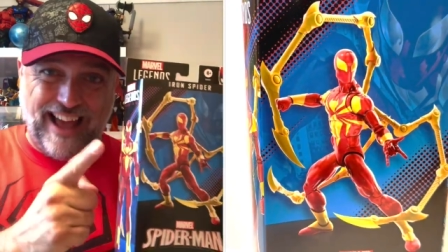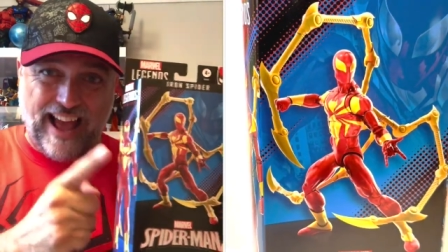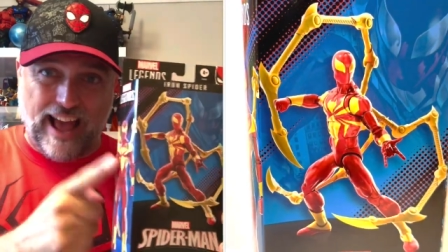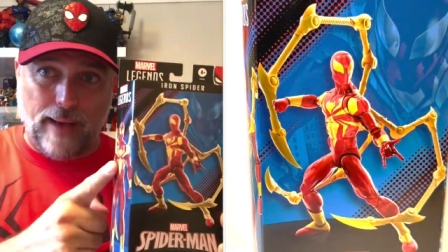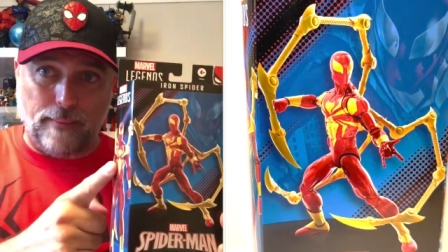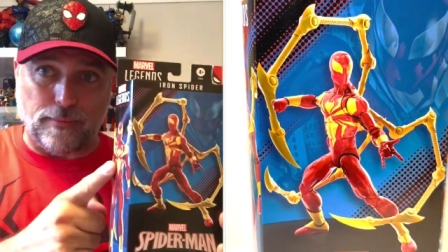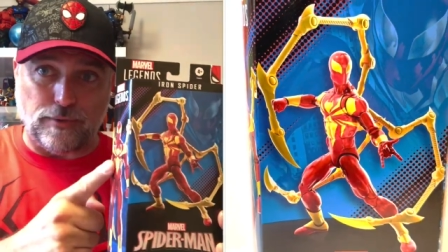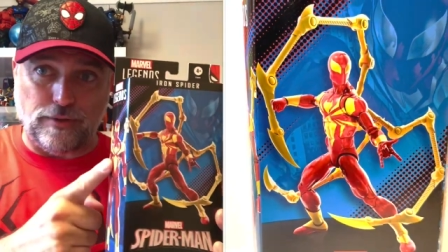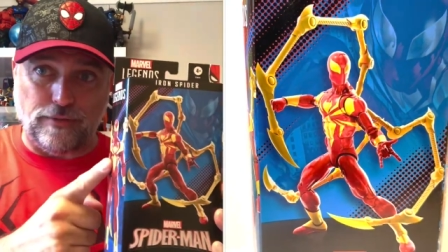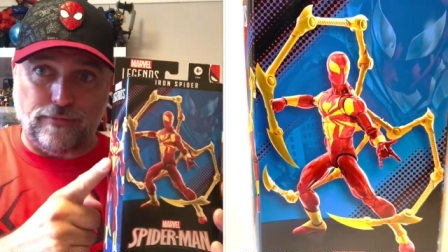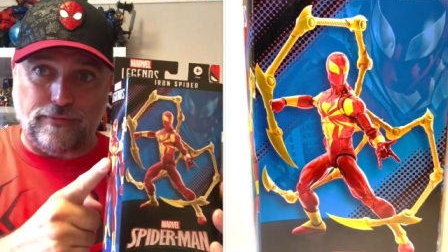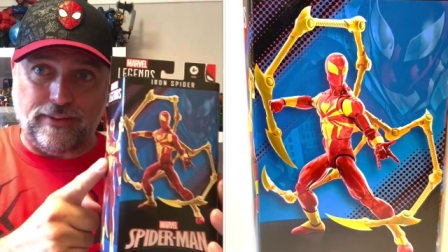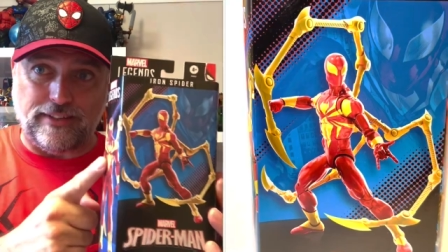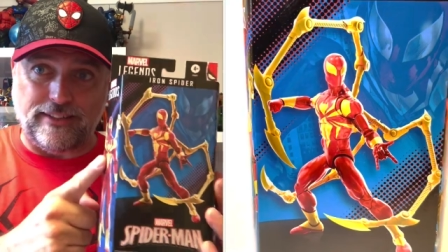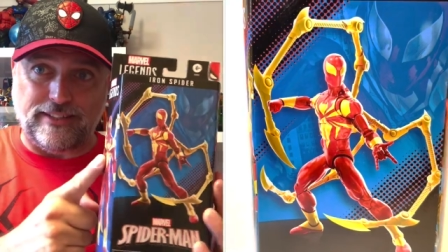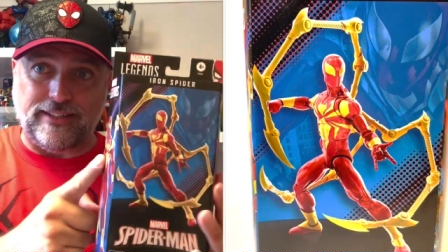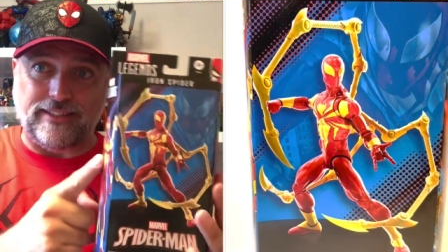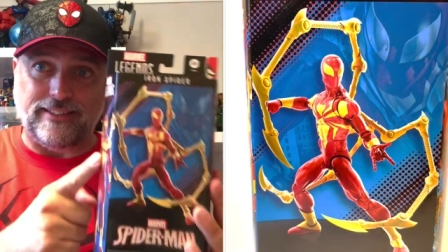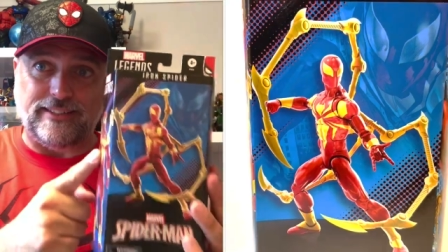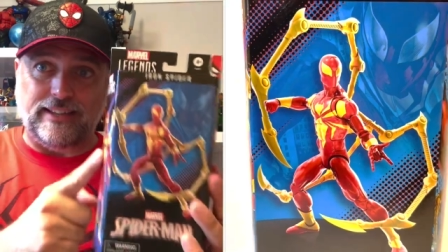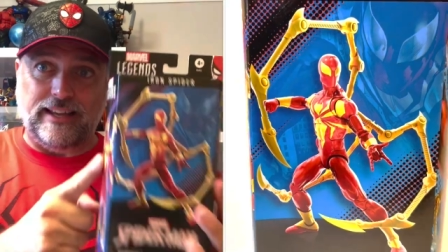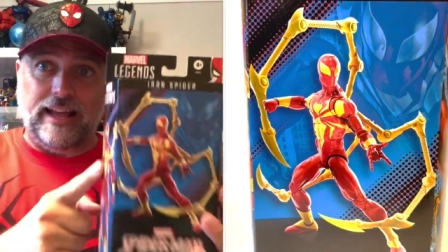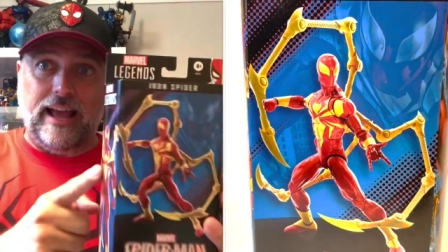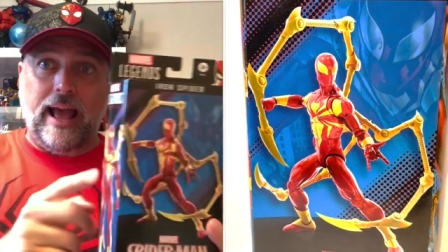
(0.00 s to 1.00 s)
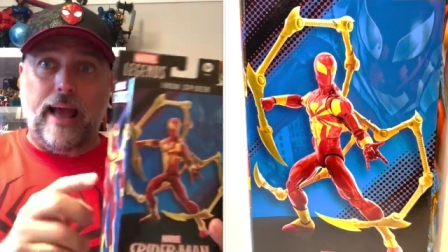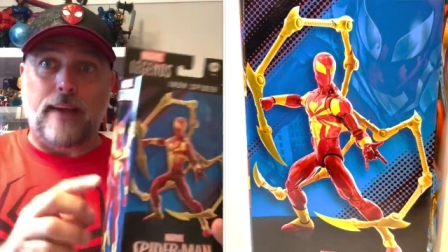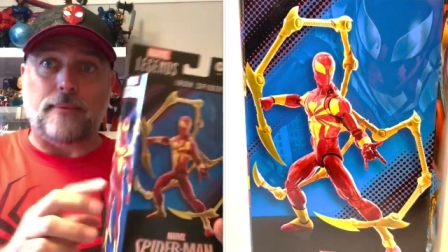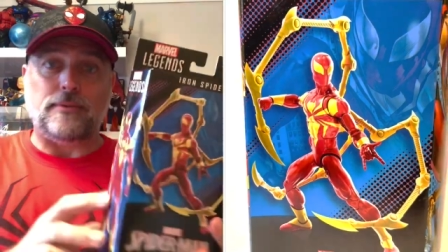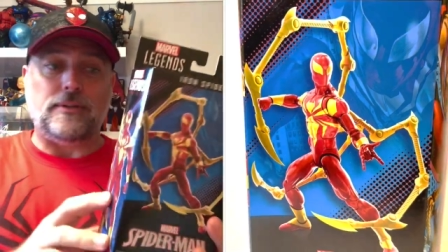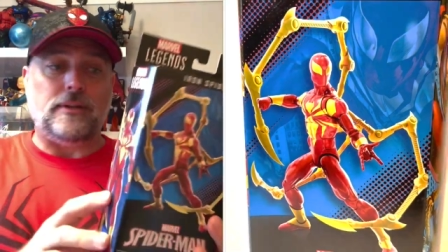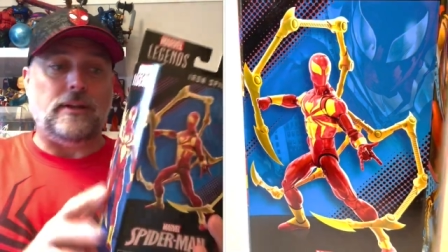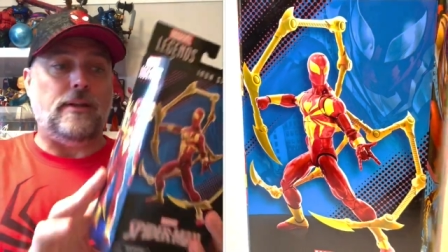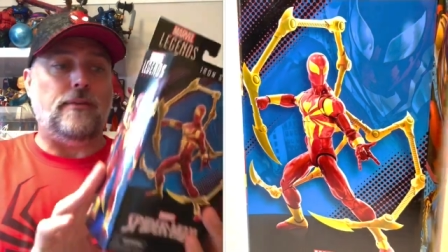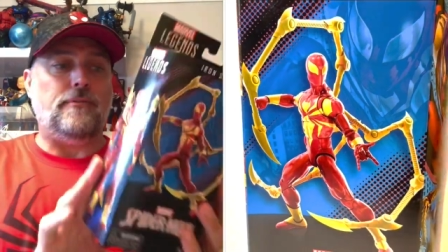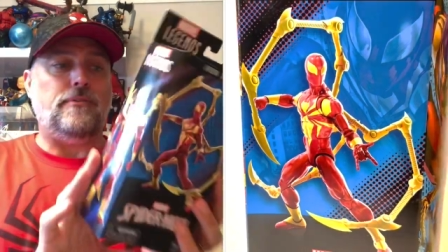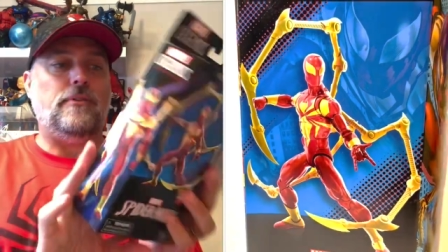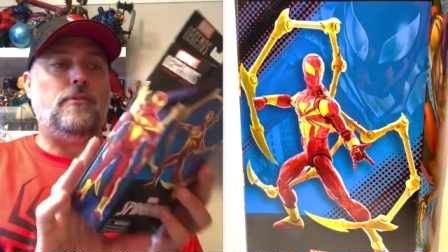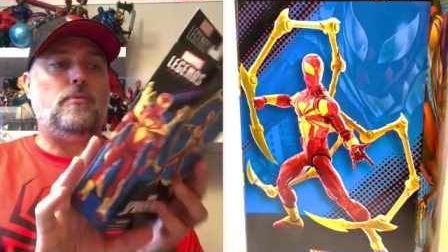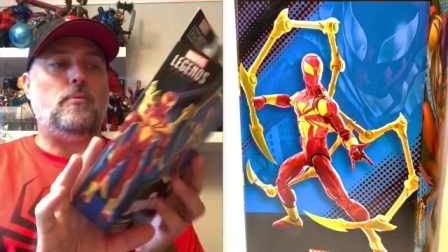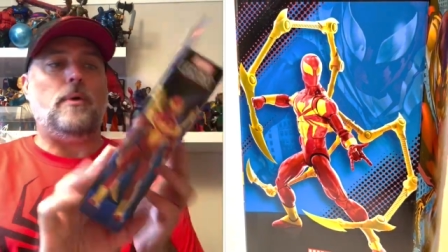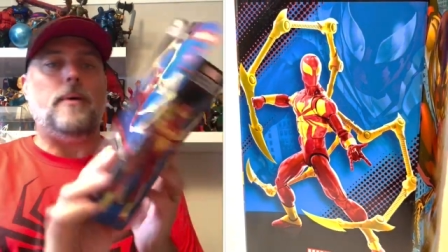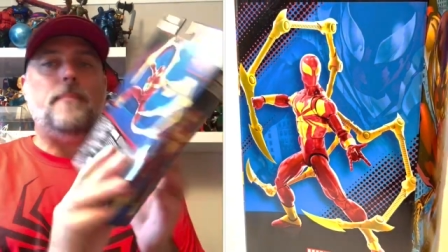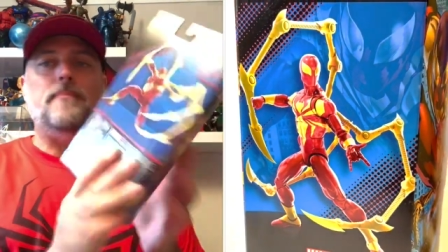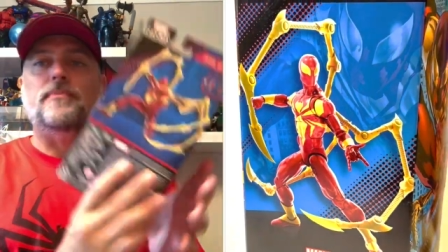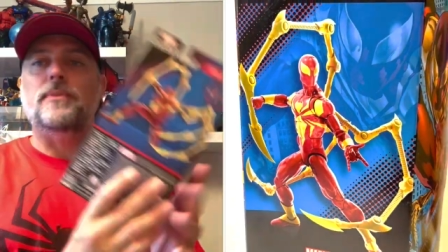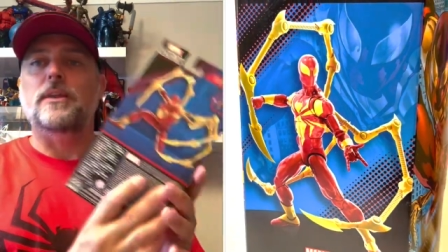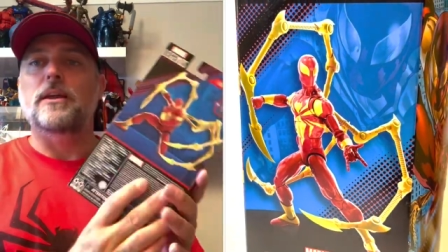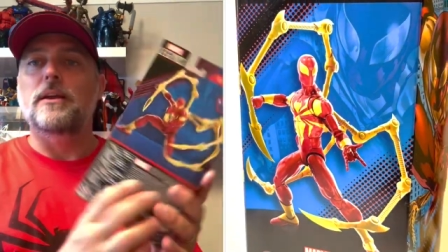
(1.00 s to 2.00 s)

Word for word: Absolutely fantastic. Absolutely love this one.